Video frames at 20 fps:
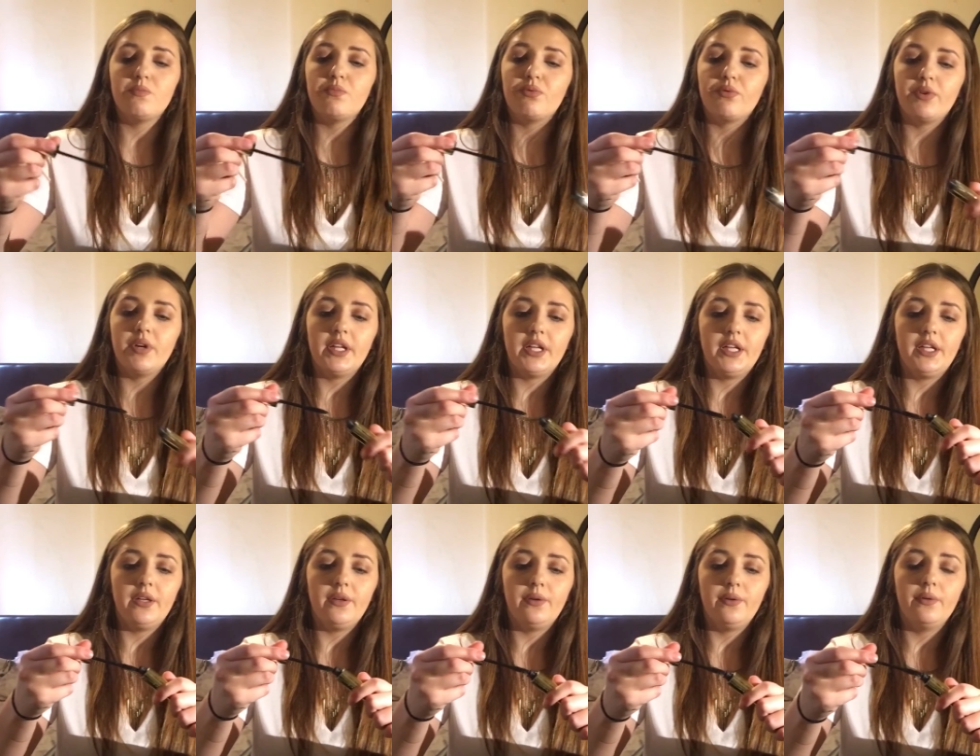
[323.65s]
pretty
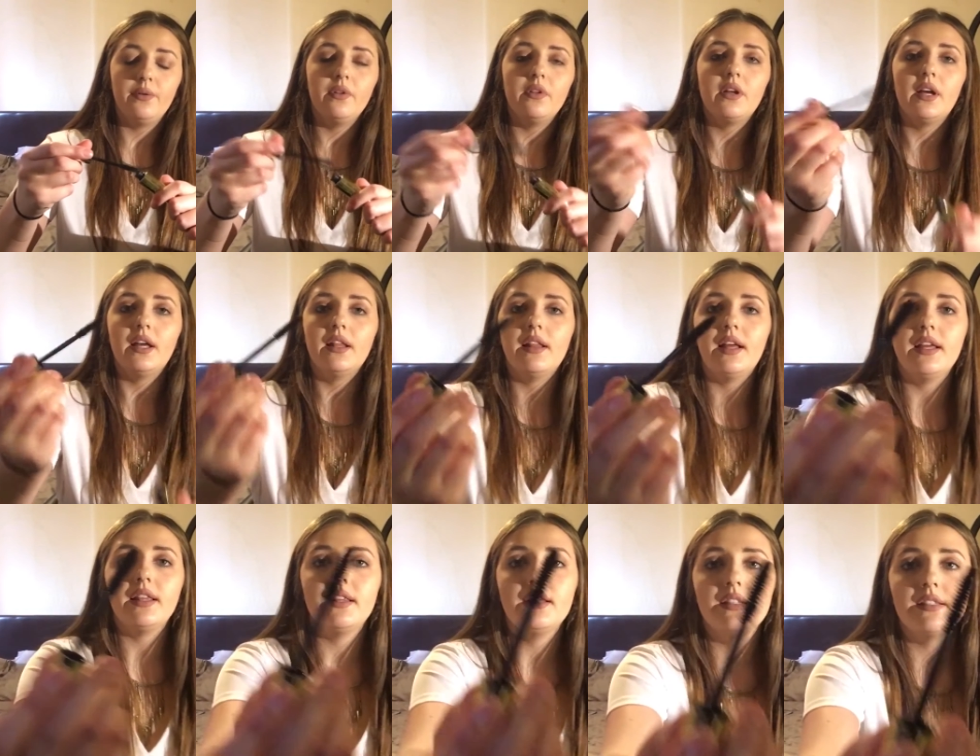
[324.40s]
cool, I
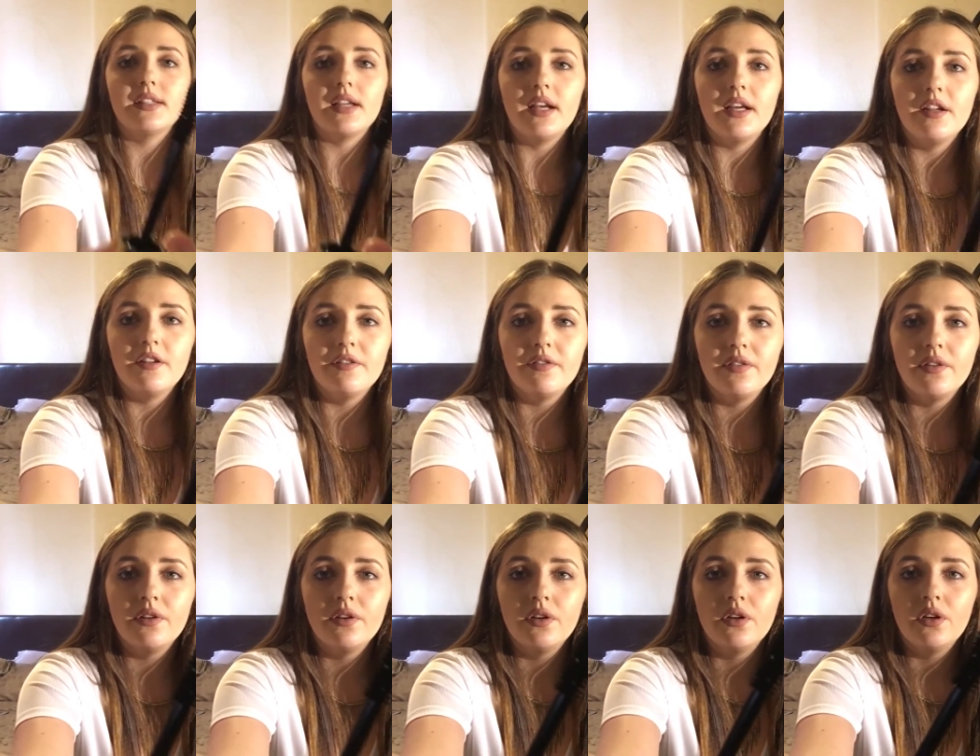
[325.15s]
like these kind of
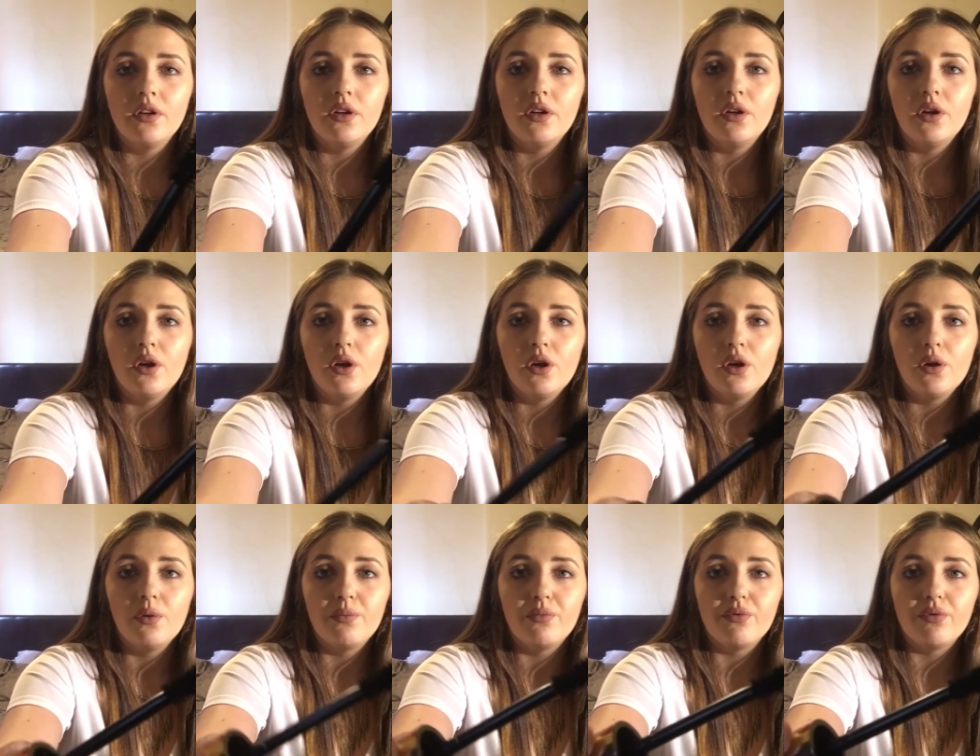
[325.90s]

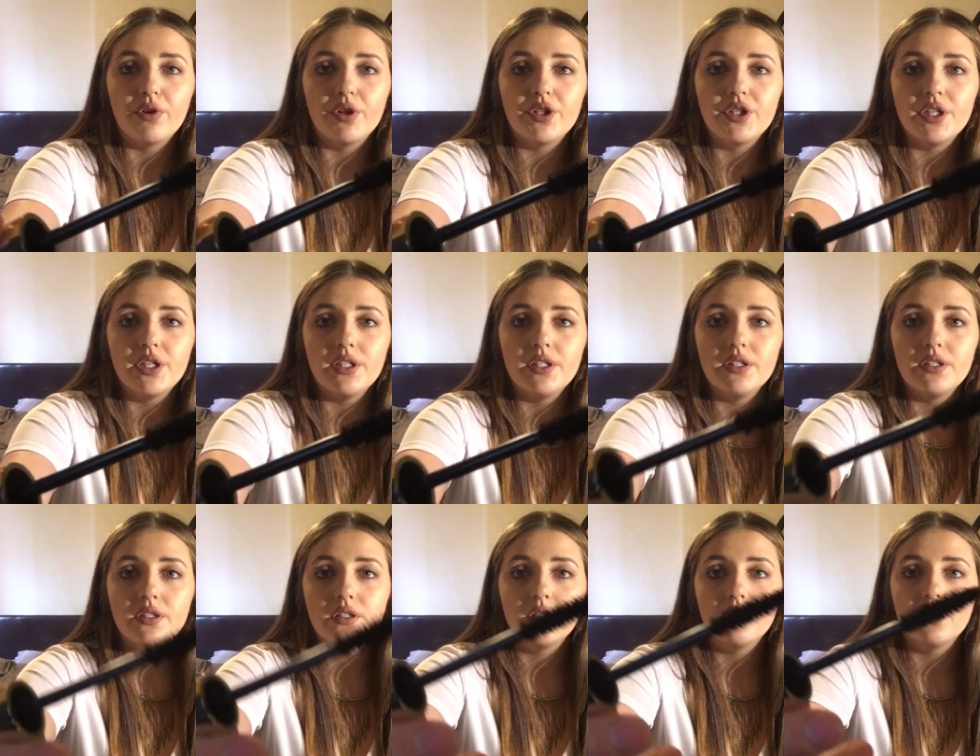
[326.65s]
brushes.